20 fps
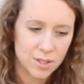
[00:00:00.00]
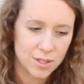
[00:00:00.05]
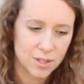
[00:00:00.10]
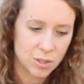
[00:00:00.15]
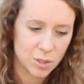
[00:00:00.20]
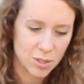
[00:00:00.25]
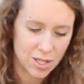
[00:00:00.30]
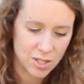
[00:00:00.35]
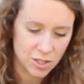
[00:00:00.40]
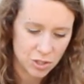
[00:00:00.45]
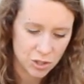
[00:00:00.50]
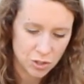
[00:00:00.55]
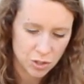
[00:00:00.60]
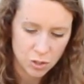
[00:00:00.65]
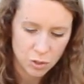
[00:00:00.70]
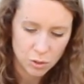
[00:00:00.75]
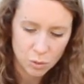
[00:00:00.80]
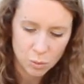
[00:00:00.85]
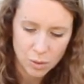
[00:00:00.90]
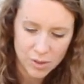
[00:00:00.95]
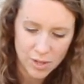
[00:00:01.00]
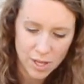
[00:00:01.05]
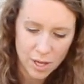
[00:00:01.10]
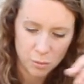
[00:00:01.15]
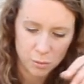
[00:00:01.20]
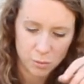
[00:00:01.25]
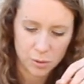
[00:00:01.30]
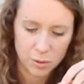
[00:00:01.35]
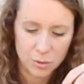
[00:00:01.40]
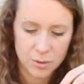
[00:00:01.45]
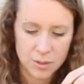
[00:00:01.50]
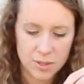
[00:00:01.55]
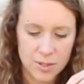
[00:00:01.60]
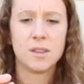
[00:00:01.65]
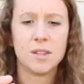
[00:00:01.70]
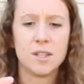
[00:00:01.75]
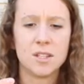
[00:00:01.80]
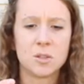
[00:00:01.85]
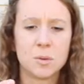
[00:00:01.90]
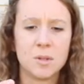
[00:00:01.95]
So that's 2 without
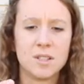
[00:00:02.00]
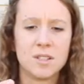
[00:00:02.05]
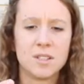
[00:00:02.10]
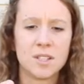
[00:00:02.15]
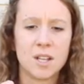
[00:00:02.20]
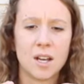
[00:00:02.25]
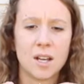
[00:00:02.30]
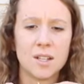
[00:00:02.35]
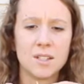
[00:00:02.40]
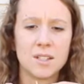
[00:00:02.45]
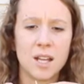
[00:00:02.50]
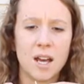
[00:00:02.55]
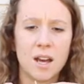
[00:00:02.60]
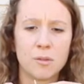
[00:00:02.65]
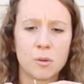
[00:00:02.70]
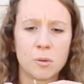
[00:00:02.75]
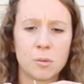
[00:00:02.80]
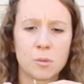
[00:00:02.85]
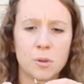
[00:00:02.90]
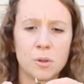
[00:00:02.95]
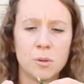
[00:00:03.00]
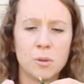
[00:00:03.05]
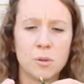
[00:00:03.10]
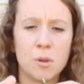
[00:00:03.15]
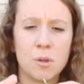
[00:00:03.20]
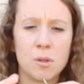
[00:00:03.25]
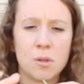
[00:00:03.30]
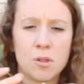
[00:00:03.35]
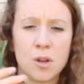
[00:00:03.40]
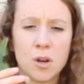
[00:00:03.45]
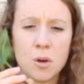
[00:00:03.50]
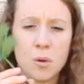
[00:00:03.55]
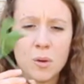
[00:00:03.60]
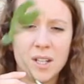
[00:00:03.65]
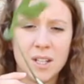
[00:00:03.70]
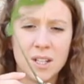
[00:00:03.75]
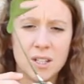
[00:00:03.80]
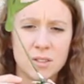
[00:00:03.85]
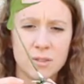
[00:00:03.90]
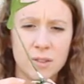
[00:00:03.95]
roots. This one does have a root, though
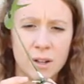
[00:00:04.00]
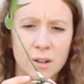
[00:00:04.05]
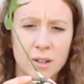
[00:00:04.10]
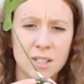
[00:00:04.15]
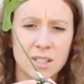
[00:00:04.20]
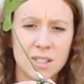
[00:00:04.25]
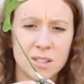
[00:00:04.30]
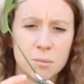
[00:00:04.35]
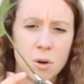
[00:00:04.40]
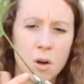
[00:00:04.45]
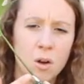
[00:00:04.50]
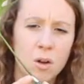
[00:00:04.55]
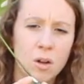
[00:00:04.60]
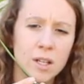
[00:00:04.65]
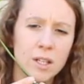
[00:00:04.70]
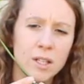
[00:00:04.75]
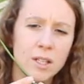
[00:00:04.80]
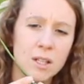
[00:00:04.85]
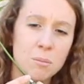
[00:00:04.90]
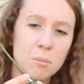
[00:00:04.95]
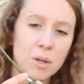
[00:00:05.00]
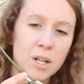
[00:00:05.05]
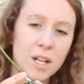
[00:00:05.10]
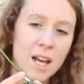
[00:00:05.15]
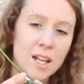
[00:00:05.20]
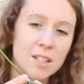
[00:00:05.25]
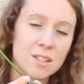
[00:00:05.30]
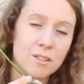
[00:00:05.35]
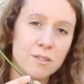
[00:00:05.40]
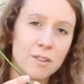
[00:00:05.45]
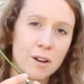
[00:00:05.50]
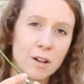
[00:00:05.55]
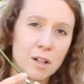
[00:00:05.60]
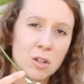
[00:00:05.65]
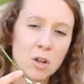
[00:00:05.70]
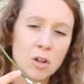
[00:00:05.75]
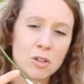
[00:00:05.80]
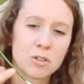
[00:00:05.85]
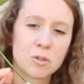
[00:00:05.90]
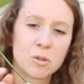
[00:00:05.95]
it is very small, but it has a very
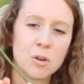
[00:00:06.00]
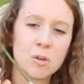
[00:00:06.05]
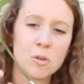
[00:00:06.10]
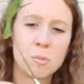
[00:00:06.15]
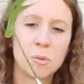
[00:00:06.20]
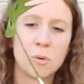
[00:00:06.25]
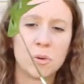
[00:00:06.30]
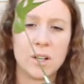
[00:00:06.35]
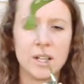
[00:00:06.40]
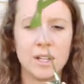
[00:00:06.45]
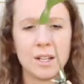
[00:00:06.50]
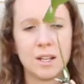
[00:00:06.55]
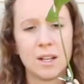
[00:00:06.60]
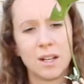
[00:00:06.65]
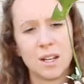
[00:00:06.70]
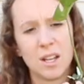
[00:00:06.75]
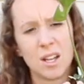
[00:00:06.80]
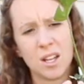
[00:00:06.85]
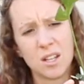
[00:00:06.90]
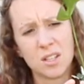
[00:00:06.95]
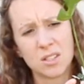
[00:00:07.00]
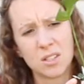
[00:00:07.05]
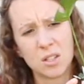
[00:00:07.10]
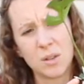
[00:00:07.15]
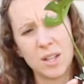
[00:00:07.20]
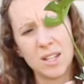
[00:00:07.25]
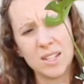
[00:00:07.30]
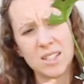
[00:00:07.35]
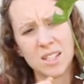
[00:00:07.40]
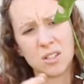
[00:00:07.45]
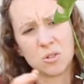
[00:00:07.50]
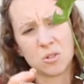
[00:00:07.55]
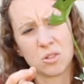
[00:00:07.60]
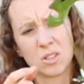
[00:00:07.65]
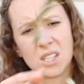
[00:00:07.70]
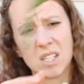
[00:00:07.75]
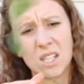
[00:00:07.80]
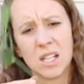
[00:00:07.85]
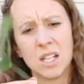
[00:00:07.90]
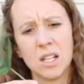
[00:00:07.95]
large growth point. So that's
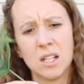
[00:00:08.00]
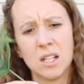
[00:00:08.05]
interesting.